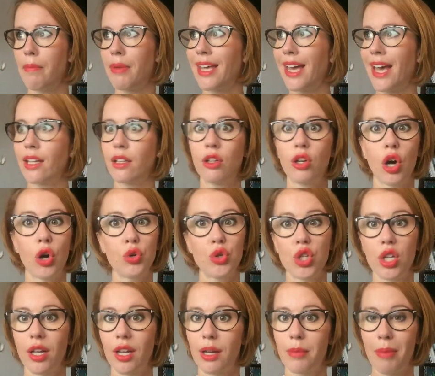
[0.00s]
get
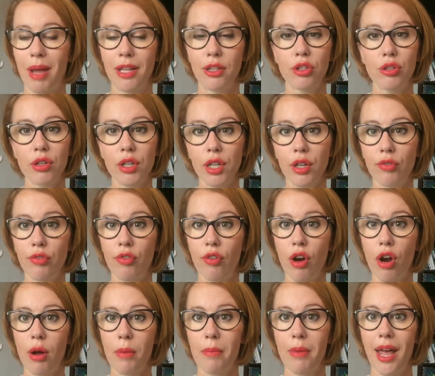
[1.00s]
coaching and mentoring
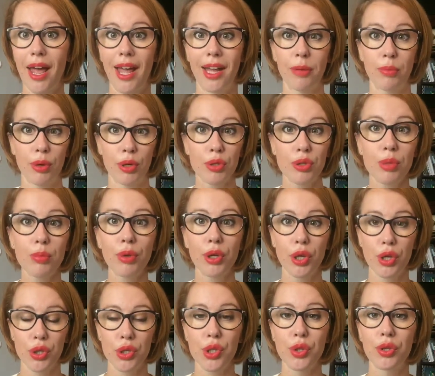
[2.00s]
from, and
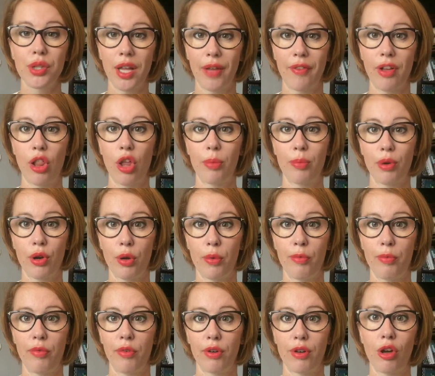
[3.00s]
possibly also develop
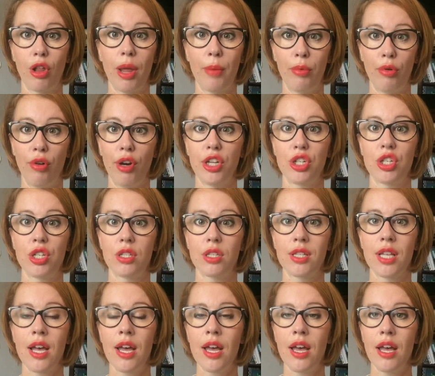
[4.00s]
collaborations